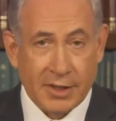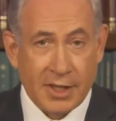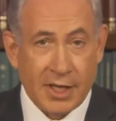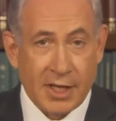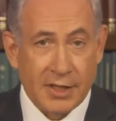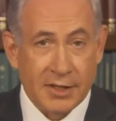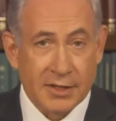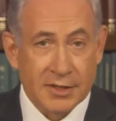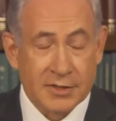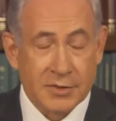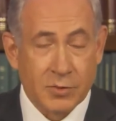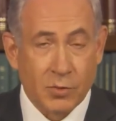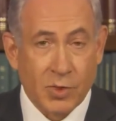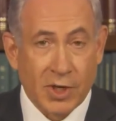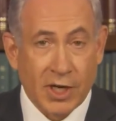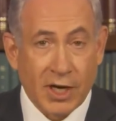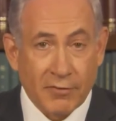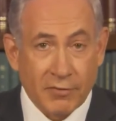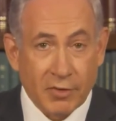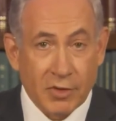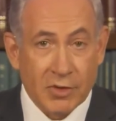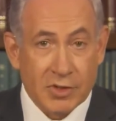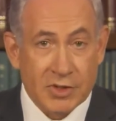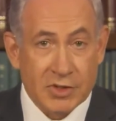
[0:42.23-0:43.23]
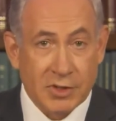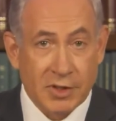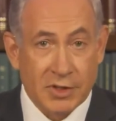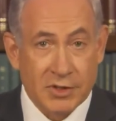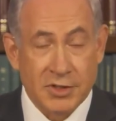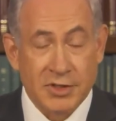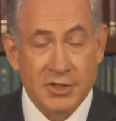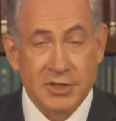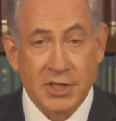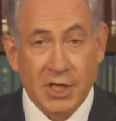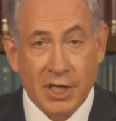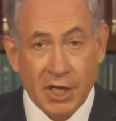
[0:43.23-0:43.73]
That is, whatever
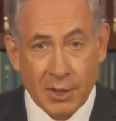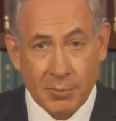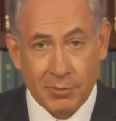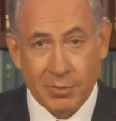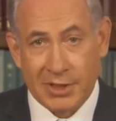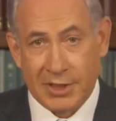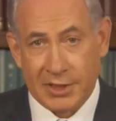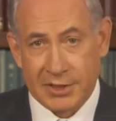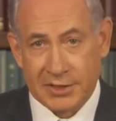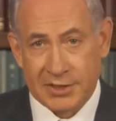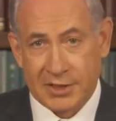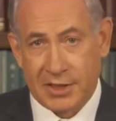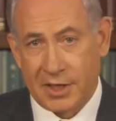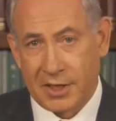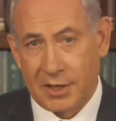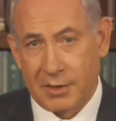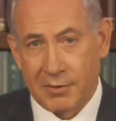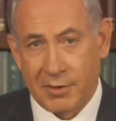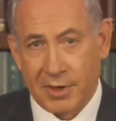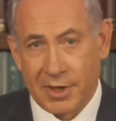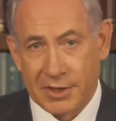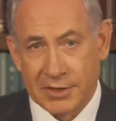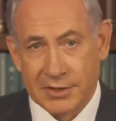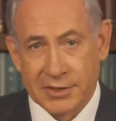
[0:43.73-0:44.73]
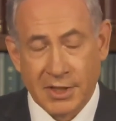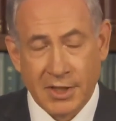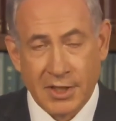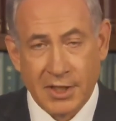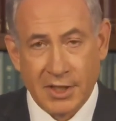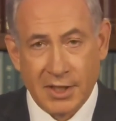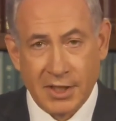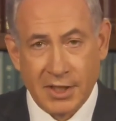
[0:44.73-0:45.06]
restrictions are placed on Iran's